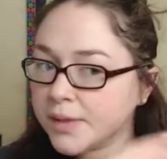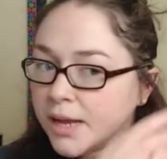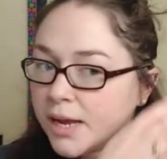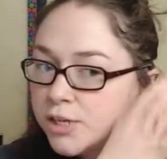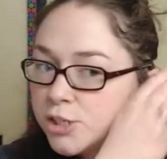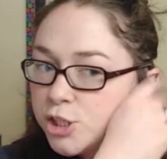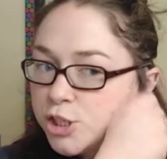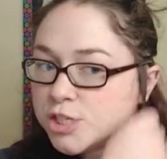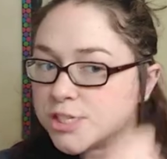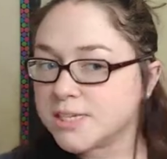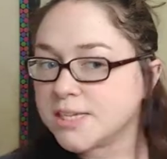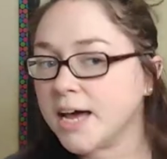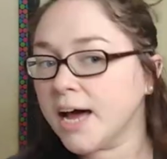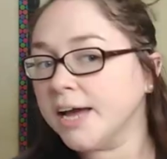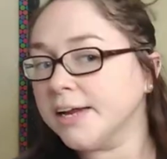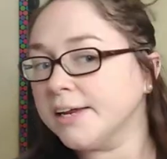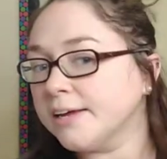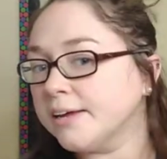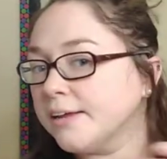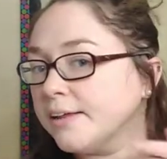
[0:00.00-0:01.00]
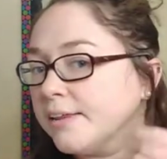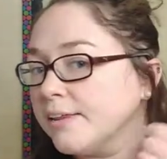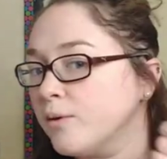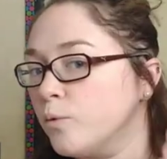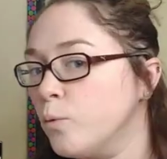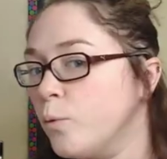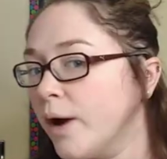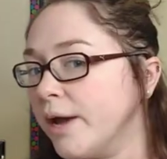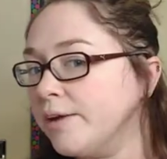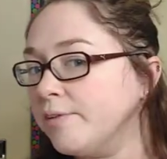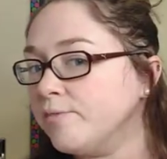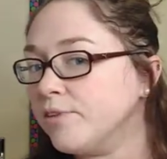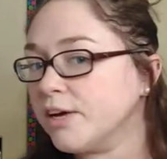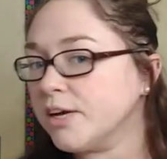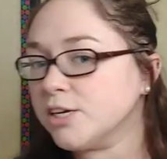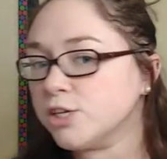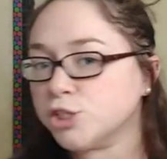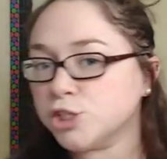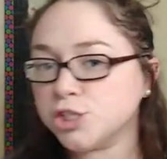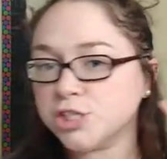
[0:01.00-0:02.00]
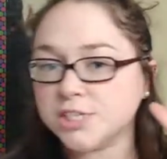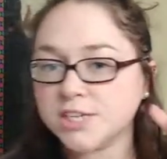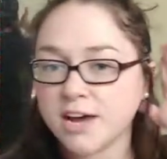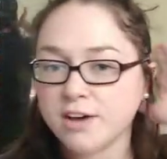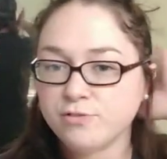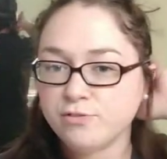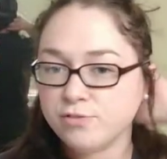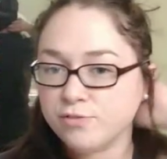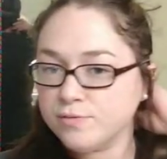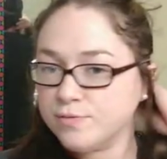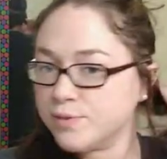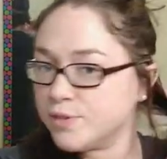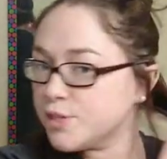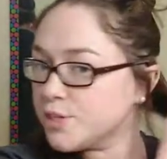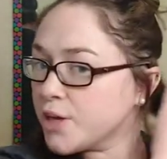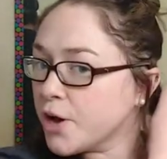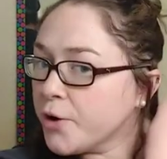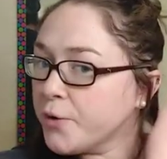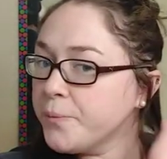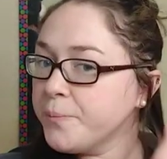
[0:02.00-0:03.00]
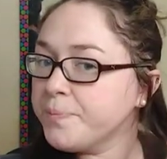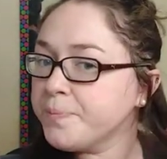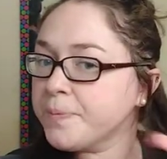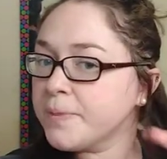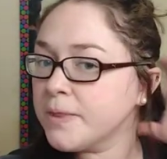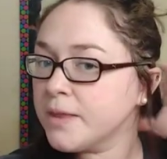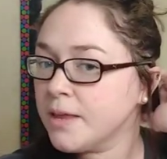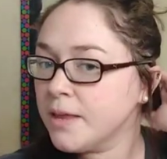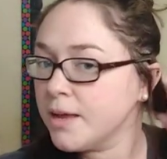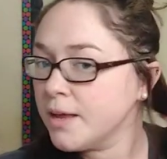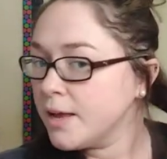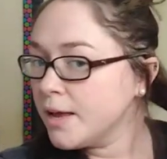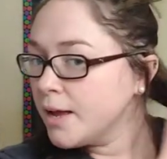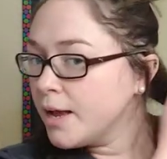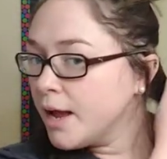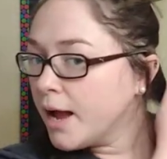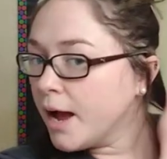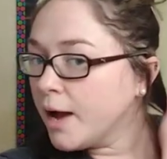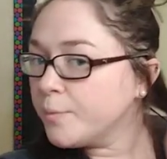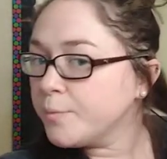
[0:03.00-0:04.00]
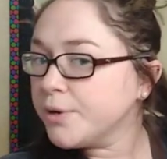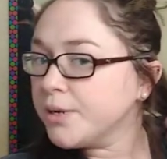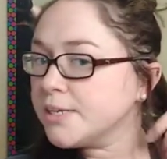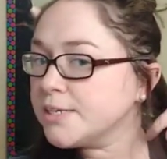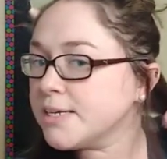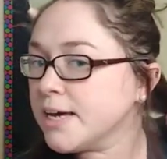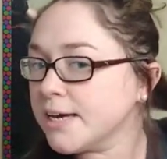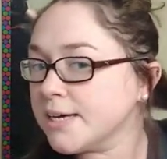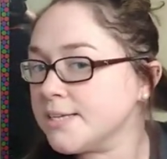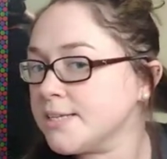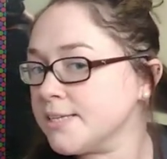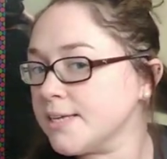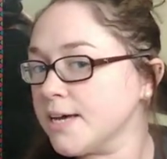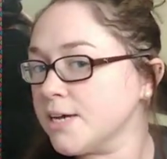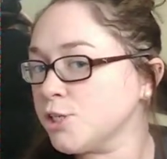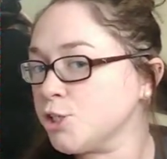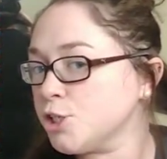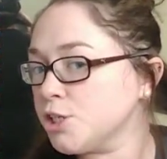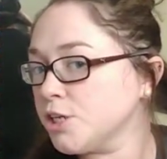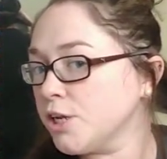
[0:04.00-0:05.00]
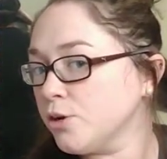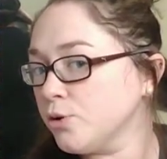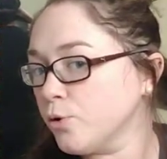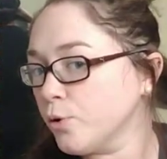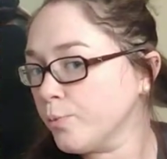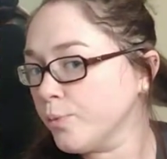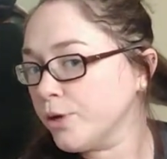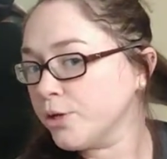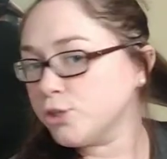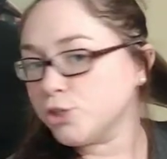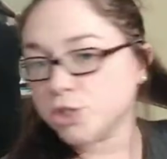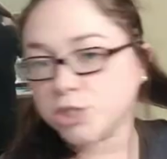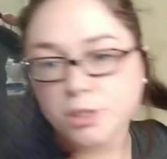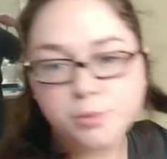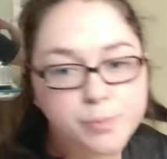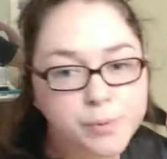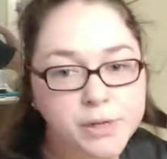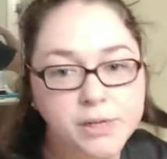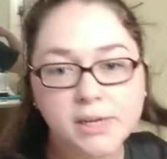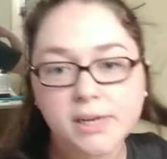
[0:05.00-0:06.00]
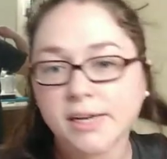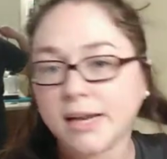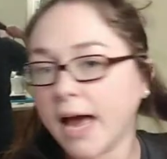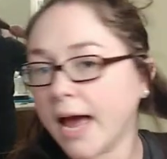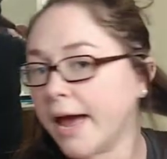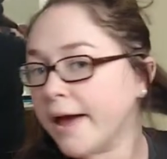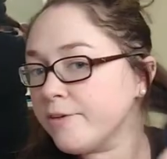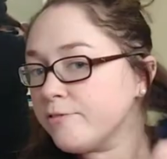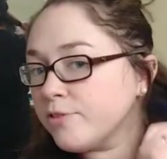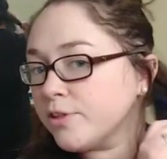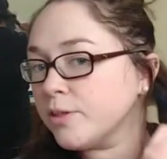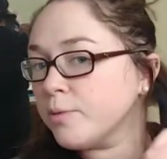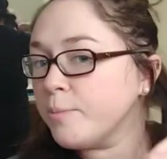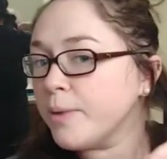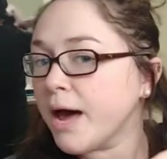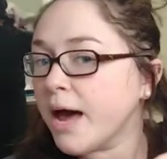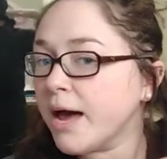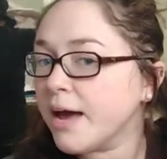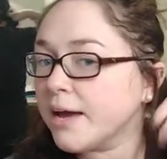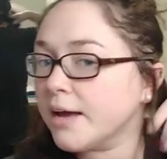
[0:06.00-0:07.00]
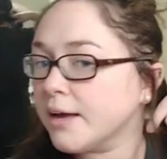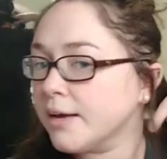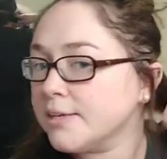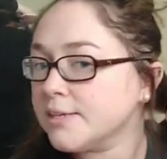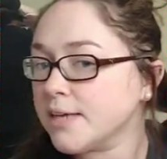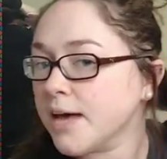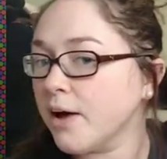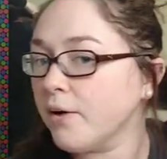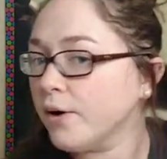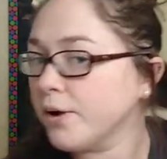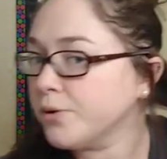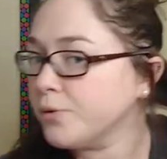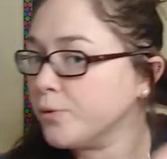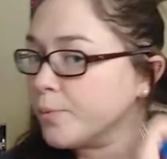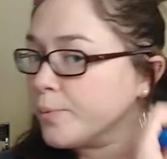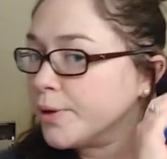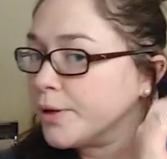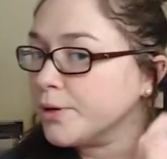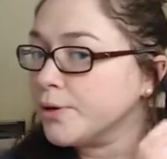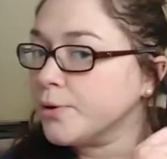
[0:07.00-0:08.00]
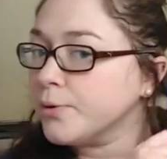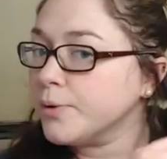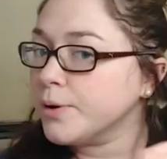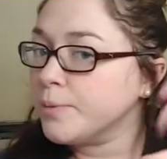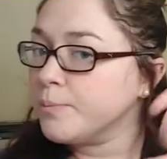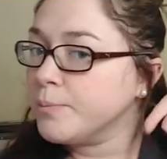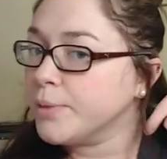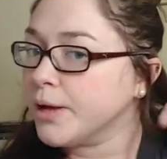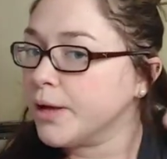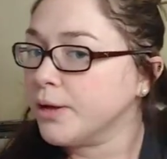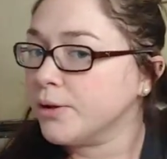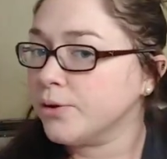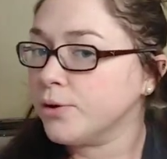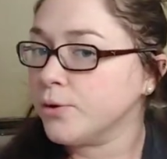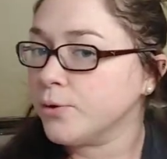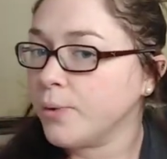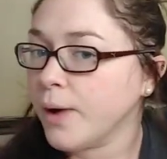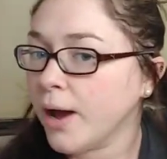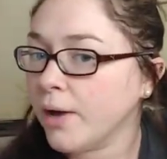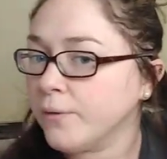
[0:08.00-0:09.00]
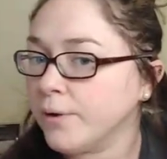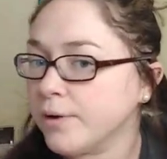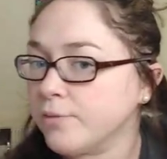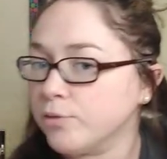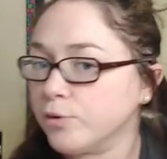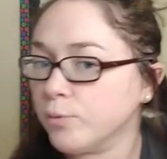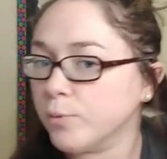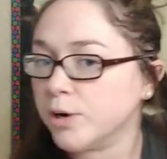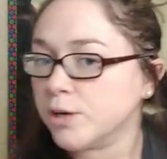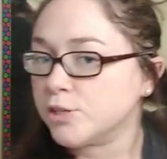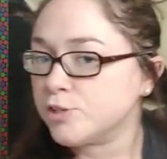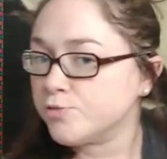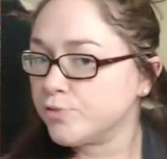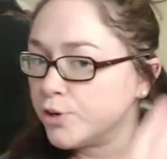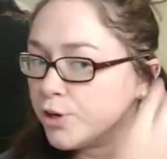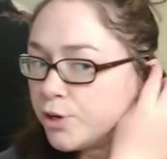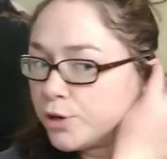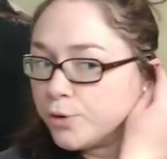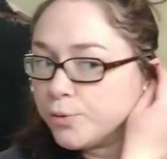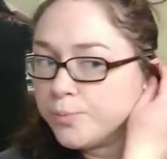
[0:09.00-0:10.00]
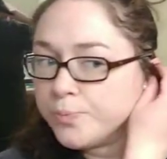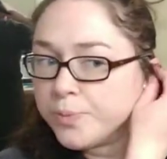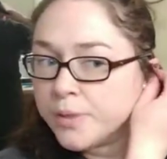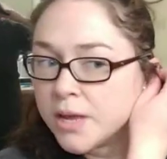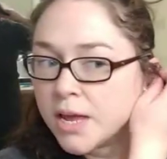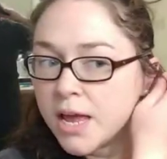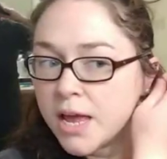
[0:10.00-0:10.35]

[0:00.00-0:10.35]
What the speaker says: it's just kind of the wavy-ish stuff. So I'm going to take a section. I normally just split it in half in the back is how I normally do it. But do however works for you.